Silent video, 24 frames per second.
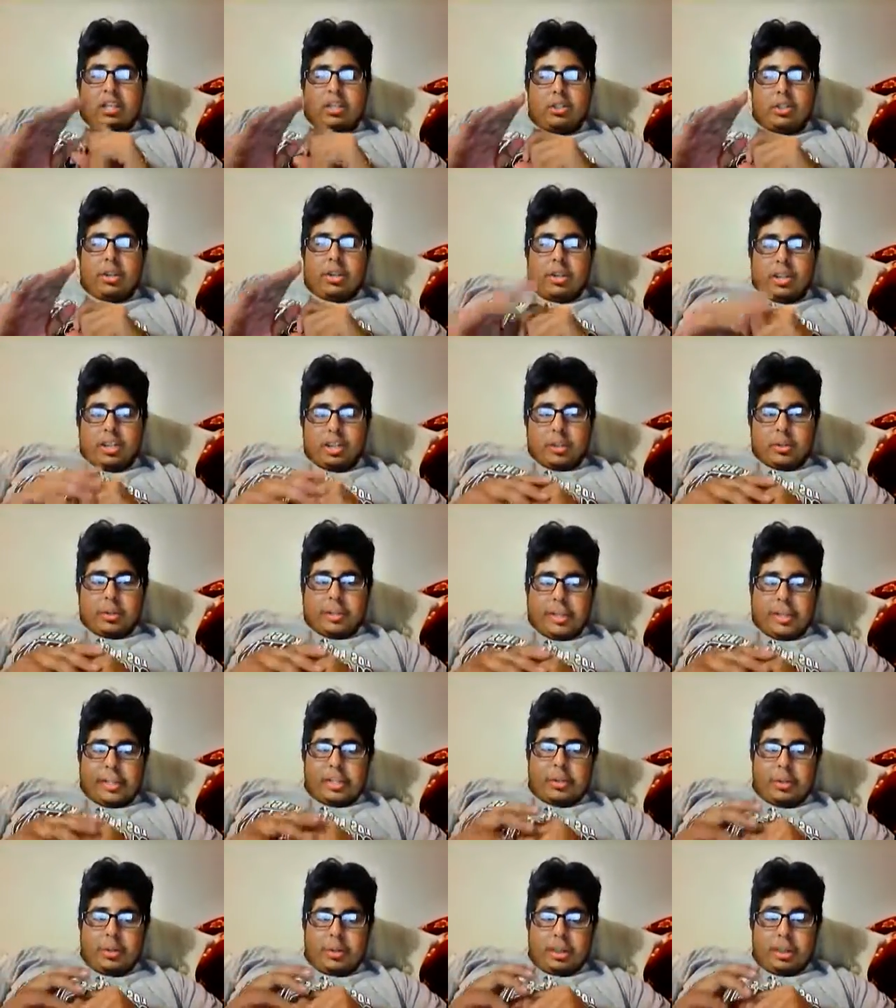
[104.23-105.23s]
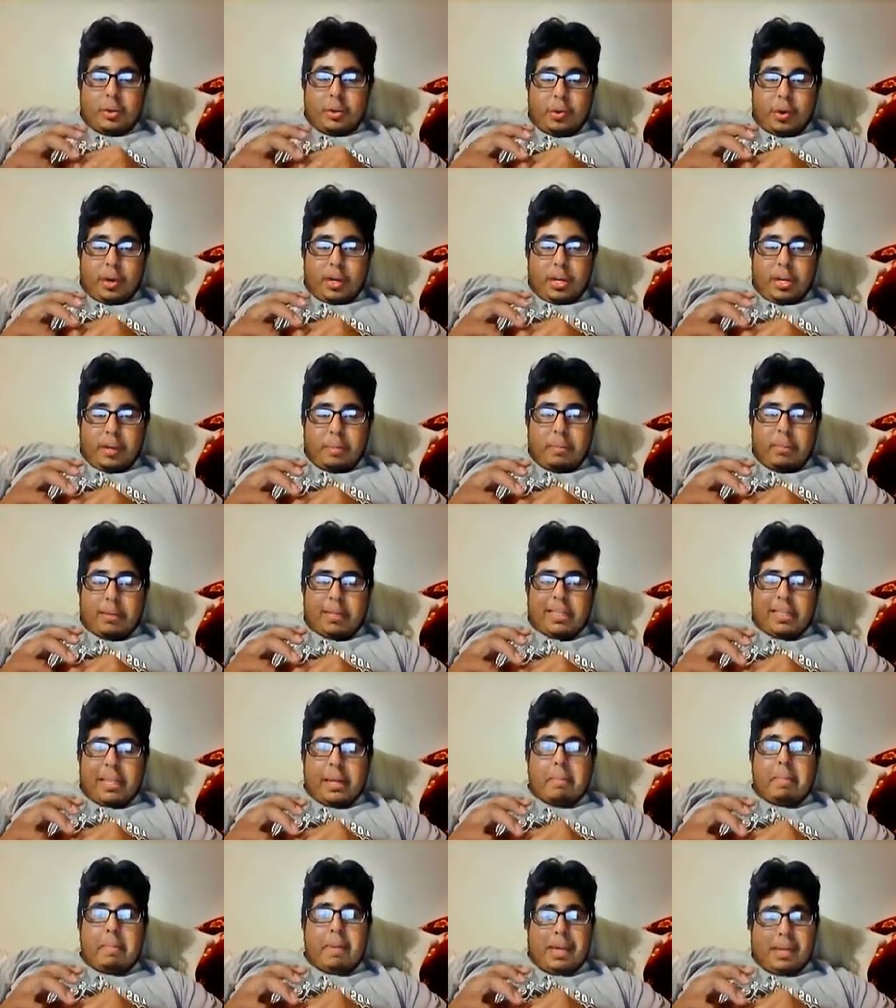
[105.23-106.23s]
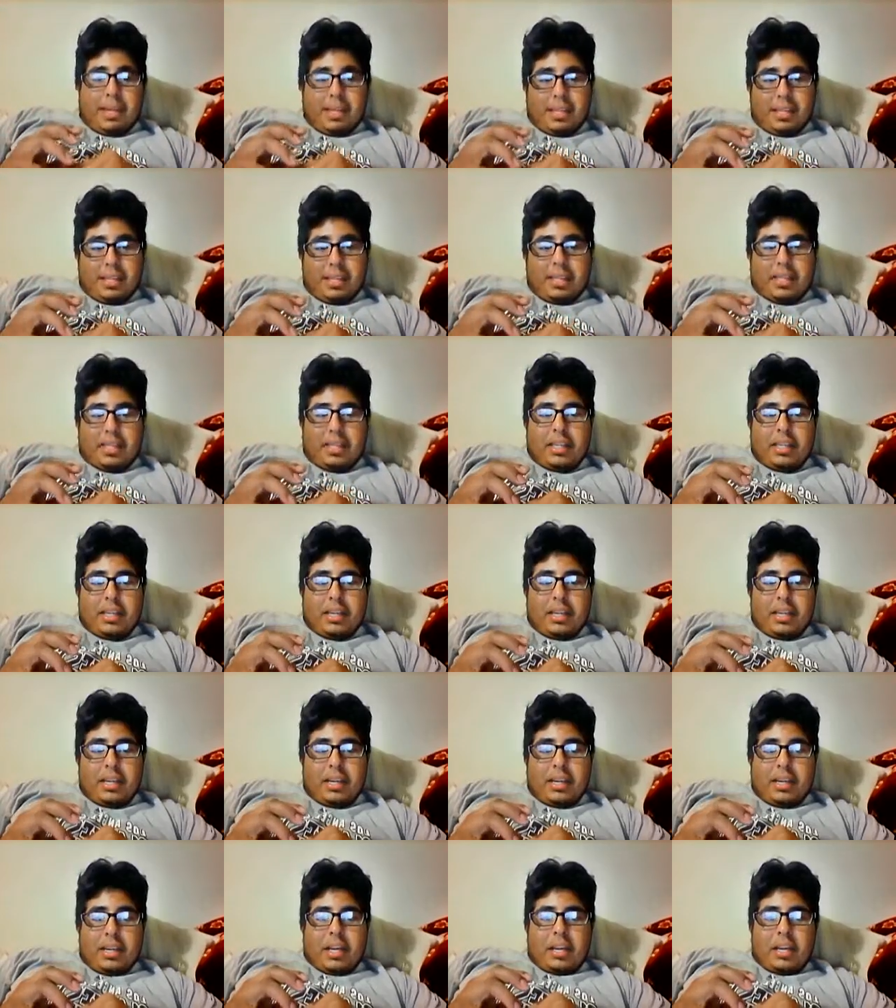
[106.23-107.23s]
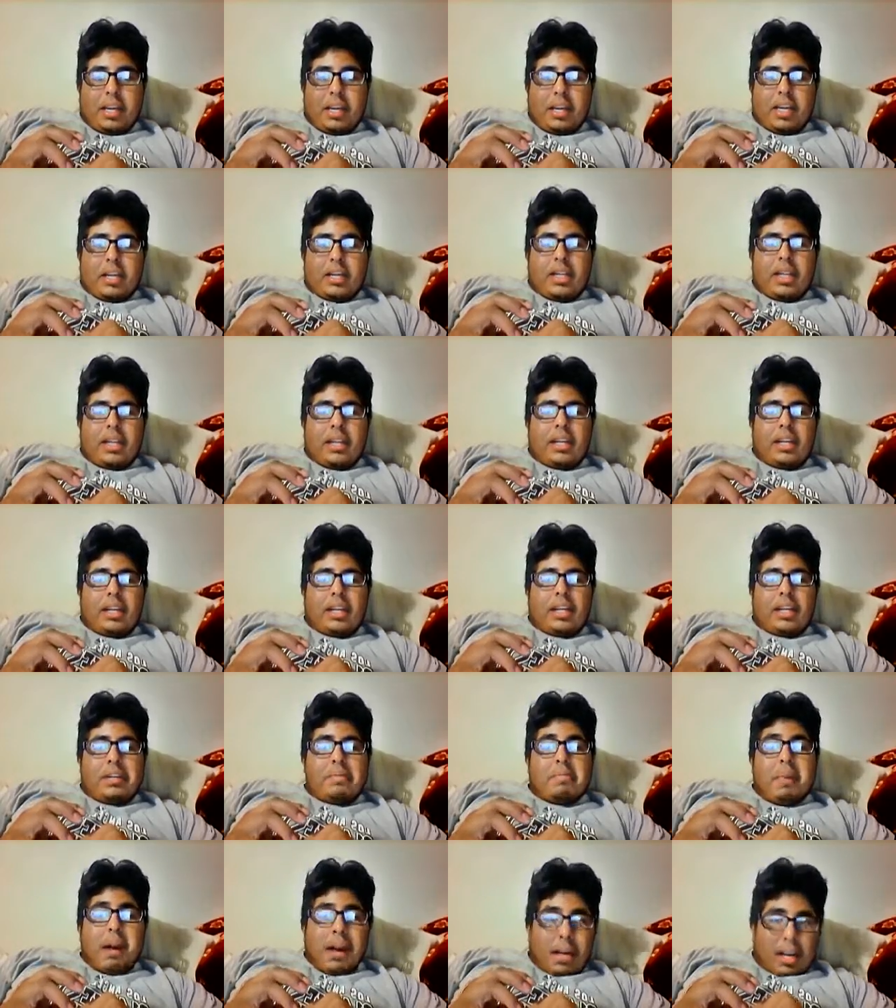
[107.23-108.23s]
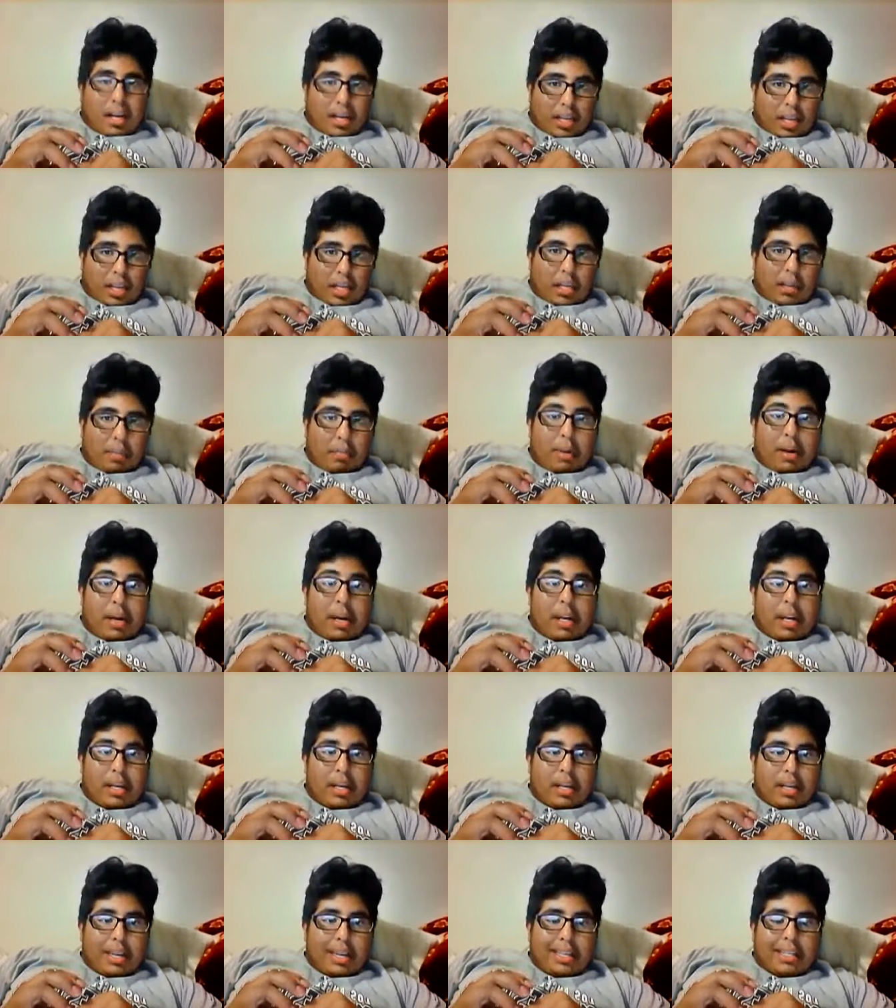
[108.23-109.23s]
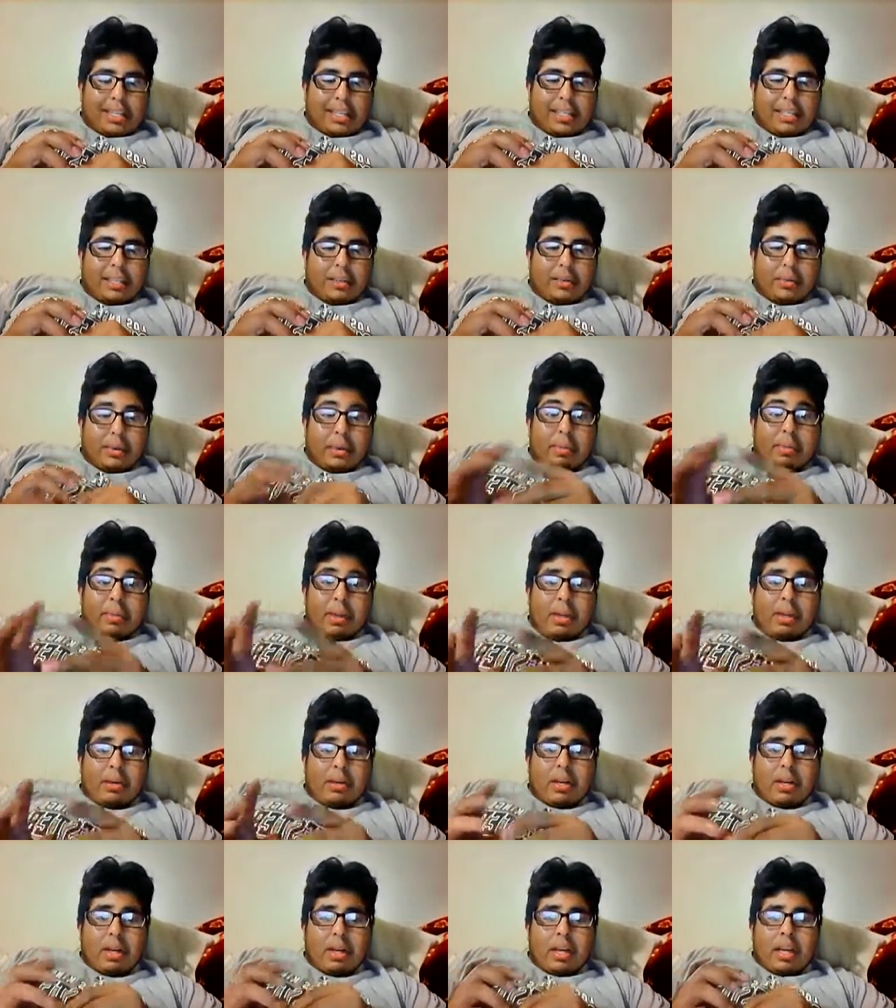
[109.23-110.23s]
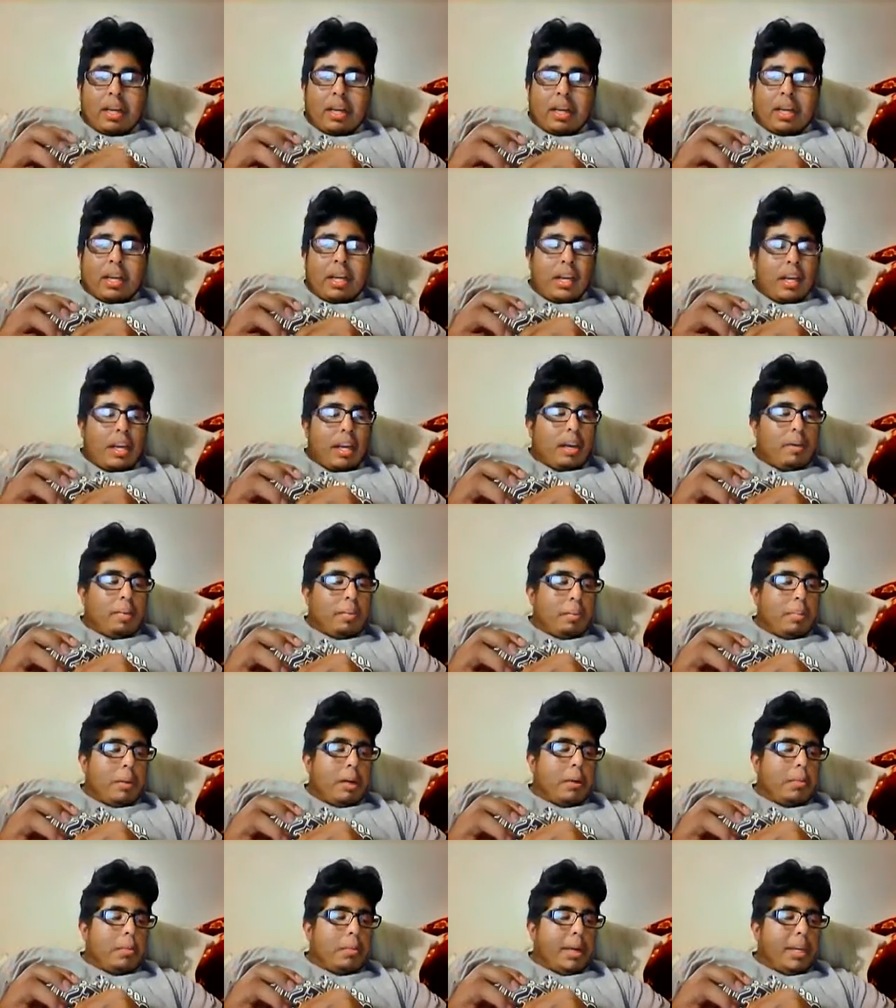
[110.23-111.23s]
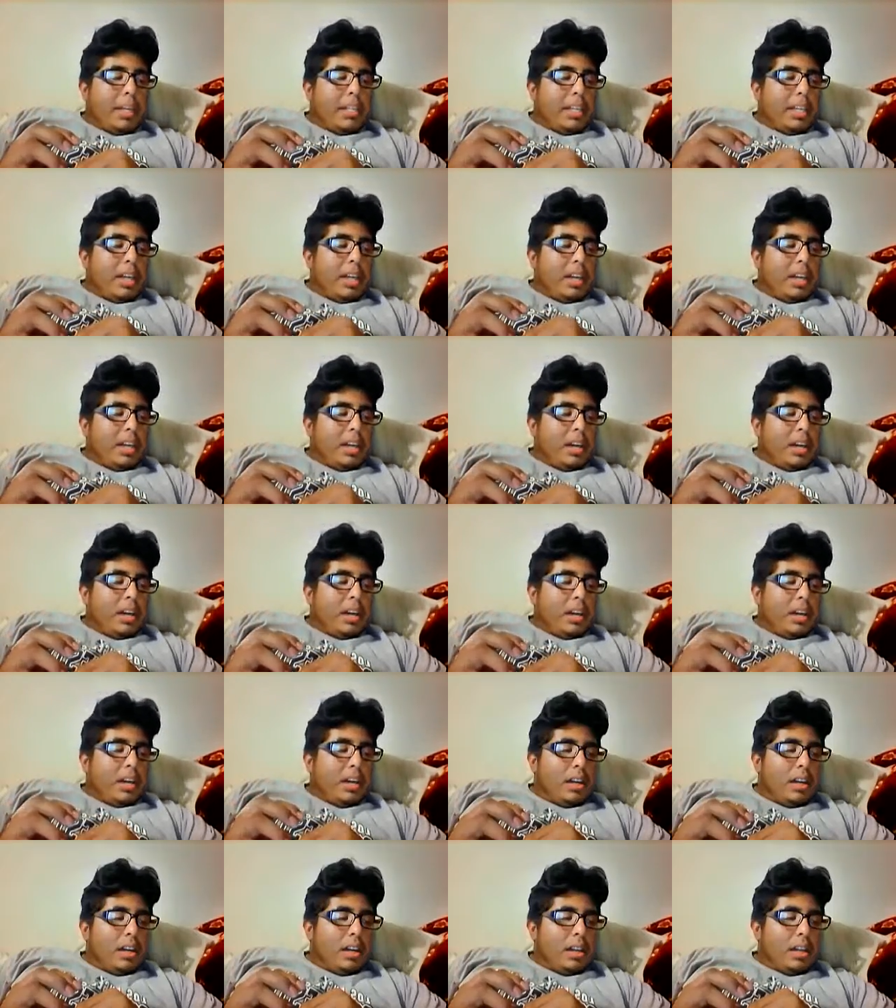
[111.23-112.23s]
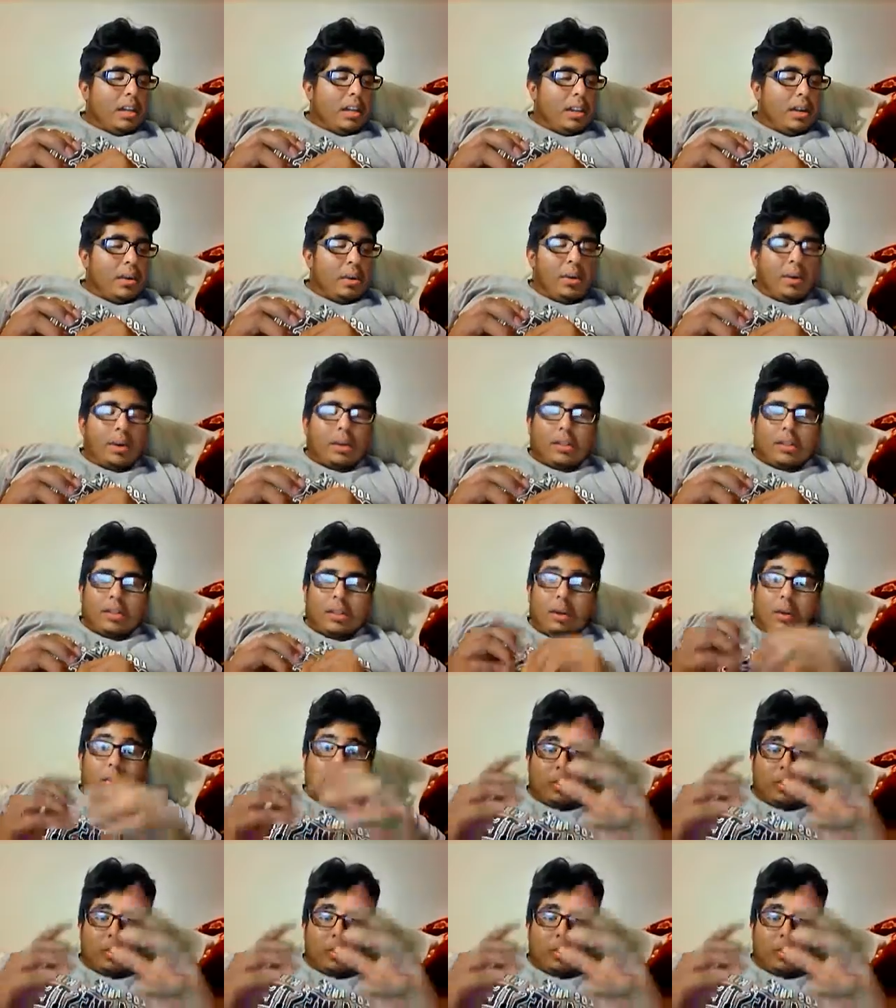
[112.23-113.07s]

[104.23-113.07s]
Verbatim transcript: trying to shoot that three quick, but they missed. And then uh, Ibaka, Ibaka got the rebound. But basically, uh, there were there